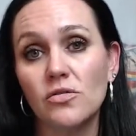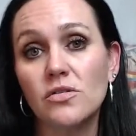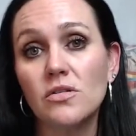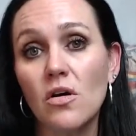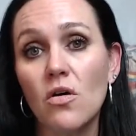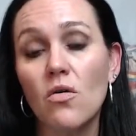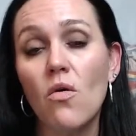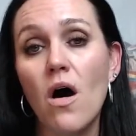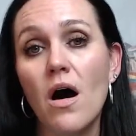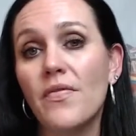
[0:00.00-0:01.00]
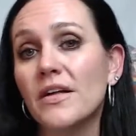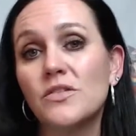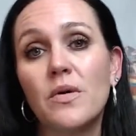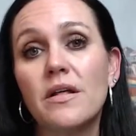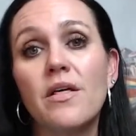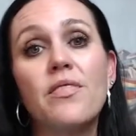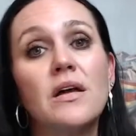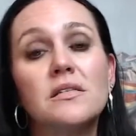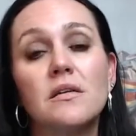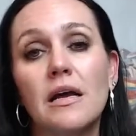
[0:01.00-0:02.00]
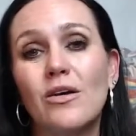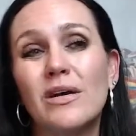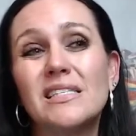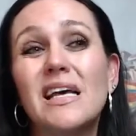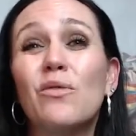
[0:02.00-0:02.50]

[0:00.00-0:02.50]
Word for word: So that's one of the things that I always say,